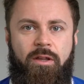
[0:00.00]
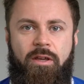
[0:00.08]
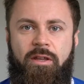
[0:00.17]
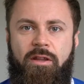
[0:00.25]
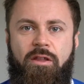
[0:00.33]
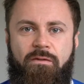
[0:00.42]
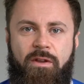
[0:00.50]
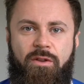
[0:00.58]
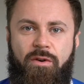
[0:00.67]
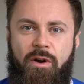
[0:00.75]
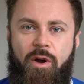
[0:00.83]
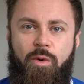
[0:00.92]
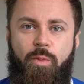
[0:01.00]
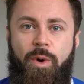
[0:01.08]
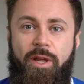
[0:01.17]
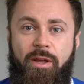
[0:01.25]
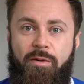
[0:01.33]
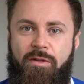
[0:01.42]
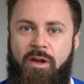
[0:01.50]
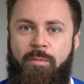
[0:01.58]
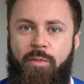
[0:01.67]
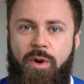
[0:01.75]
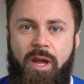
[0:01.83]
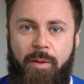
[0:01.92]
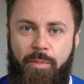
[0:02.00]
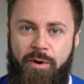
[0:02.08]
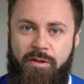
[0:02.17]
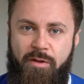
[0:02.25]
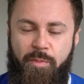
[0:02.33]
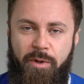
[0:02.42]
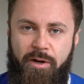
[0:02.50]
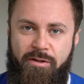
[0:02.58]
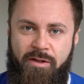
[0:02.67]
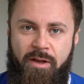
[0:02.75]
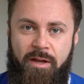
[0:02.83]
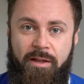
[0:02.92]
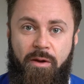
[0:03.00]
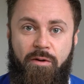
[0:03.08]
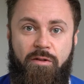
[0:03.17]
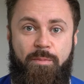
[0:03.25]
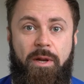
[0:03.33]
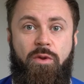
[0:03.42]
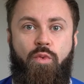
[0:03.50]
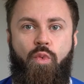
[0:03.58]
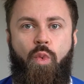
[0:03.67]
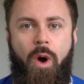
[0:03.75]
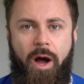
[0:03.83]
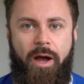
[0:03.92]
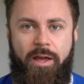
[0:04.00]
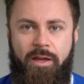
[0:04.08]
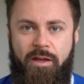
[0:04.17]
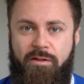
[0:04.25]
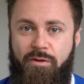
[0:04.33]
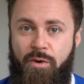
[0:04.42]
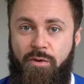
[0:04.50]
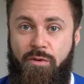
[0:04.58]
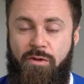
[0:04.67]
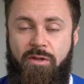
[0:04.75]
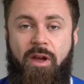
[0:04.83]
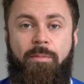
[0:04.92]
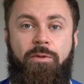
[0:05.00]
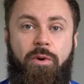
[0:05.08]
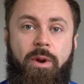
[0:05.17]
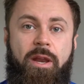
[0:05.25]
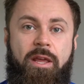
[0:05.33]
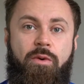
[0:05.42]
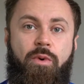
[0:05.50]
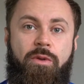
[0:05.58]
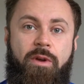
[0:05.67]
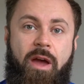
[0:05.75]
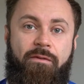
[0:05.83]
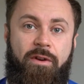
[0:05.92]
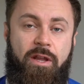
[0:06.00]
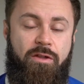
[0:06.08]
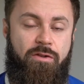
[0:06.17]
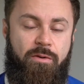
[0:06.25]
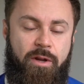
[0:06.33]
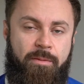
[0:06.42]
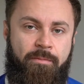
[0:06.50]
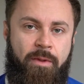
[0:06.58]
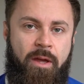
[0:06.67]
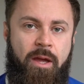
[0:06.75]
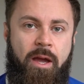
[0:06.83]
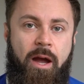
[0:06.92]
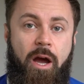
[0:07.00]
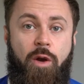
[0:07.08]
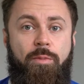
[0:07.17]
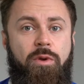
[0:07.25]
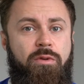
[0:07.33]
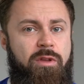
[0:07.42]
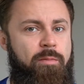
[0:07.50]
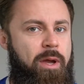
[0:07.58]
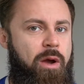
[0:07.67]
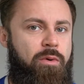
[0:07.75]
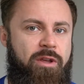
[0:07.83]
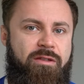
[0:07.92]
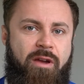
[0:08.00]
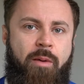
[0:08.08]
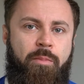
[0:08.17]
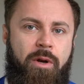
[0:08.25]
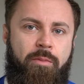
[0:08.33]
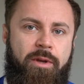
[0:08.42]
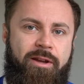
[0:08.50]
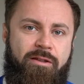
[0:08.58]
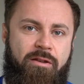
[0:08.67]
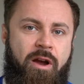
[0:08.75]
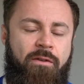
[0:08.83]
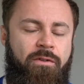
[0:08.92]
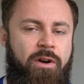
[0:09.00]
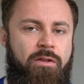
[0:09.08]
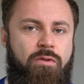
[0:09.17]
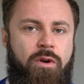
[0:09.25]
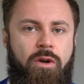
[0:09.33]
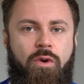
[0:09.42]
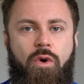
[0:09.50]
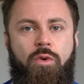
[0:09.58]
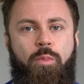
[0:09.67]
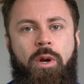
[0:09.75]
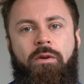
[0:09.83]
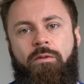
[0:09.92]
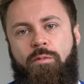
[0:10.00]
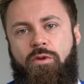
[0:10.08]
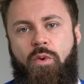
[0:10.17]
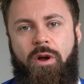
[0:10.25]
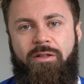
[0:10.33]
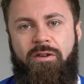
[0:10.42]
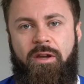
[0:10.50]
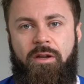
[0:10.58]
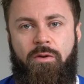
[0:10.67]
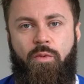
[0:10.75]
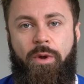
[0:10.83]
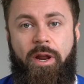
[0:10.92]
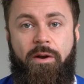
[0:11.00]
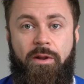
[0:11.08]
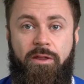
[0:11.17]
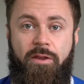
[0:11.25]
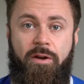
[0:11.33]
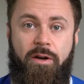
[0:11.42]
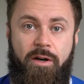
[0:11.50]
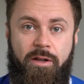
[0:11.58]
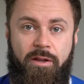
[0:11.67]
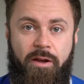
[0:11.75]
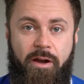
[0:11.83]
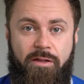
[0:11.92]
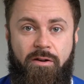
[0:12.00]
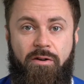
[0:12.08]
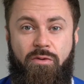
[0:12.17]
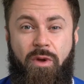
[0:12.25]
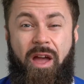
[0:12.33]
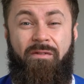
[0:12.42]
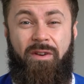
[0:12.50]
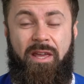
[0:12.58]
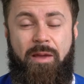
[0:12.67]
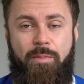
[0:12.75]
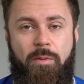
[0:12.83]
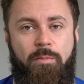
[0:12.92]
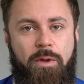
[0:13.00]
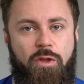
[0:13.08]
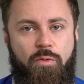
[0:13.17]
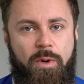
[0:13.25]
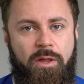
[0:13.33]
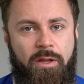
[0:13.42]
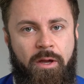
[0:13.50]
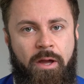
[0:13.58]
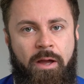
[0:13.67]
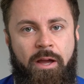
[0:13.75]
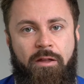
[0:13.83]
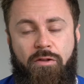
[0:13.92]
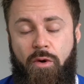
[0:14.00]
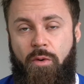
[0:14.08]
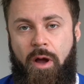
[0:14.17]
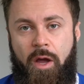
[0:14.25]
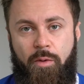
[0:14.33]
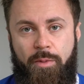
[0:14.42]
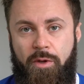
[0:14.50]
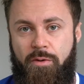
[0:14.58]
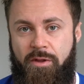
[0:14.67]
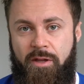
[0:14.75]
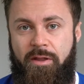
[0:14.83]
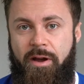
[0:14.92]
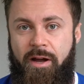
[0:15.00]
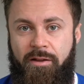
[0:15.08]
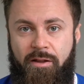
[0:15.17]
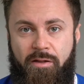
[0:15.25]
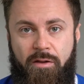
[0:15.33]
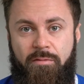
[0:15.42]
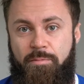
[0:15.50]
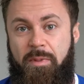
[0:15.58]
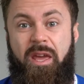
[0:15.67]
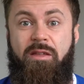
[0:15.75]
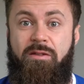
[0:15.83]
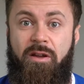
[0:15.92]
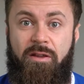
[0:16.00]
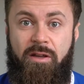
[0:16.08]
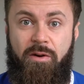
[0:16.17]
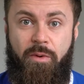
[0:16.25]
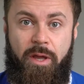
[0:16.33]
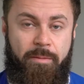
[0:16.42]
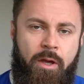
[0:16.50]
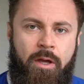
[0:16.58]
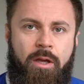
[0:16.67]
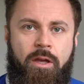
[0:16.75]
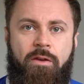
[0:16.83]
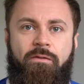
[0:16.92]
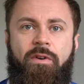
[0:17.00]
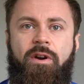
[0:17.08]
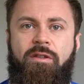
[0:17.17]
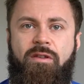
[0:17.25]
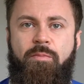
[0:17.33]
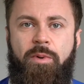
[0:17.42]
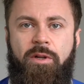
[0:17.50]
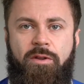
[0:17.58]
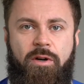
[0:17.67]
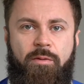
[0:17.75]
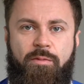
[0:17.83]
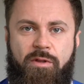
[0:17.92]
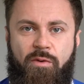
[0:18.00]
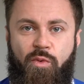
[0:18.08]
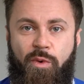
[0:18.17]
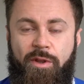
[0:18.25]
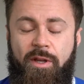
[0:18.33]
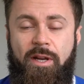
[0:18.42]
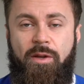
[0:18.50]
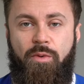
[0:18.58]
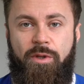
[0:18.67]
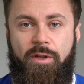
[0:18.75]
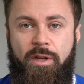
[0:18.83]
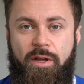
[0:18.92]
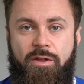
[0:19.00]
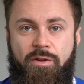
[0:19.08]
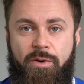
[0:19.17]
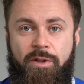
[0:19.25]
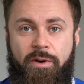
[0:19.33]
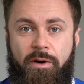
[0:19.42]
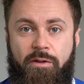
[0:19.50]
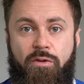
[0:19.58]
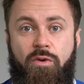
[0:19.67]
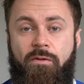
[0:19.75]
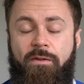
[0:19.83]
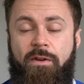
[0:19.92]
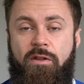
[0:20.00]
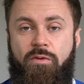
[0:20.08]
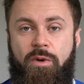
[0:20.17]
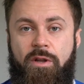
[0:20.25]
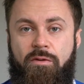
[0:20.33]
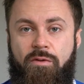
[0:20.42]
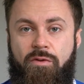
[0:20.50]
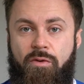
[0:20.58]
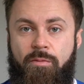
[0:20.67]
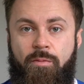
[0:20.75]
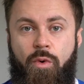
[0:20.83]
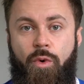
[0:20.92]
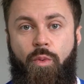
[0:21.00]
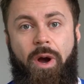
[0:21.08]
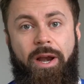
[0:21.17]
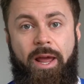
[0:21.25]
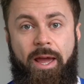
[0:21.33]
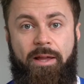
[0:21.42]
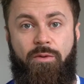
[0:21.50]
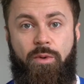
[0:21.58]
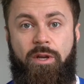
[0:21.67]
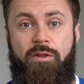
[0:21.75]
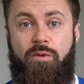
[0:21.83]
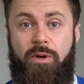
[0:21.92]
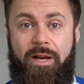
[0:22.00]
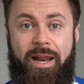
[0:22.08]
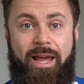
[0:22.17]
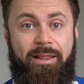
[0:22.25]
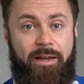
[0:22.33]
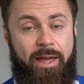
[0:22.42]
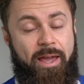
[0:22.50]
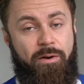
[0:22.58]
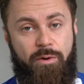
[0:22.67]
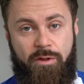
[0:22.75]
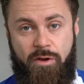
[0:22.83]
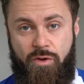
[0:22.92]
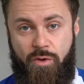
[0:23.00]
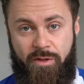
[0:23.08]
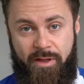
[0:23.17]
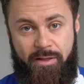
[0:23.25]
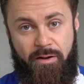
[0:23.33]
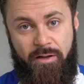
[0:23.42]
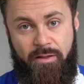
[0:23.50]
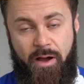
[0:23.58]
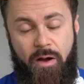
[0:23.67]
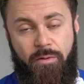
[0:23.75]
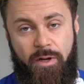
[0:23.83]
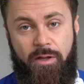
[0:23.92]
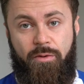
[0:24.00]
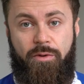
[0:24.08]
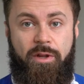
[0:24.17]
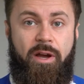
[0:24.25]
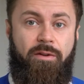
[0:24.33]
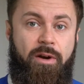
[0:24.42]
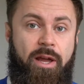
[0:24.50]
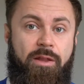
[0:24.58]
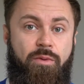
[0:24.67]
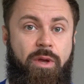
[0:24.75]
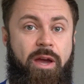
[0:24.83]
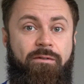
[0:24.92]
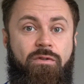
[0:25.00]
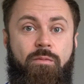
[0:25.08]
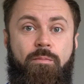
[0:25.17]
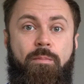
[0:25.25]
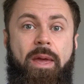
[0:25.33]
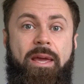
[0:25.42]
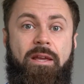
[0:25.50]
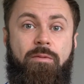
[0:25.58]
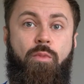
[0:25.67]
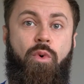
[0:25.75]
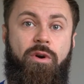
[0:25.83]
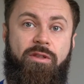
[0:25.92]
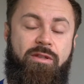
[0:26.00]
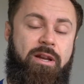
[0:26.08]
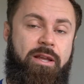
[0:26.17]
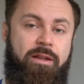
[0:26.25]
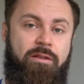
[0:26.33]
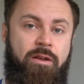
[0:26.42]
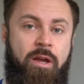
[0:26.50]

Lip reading: In this video, I'll break down some rehab principles and I'll explain you why it's wrong to stop training when you have an injury. I'll be using my own example because after I took a long break from squatting, when I returned, I started to have a hip impingement, so I'll be using that as a case study in a way. In very simple terms, when dealing with an injury, there are two things we need to do. On one hand, we need to let the angry tissue settle down, and on the other hand, we have to make it more resilient.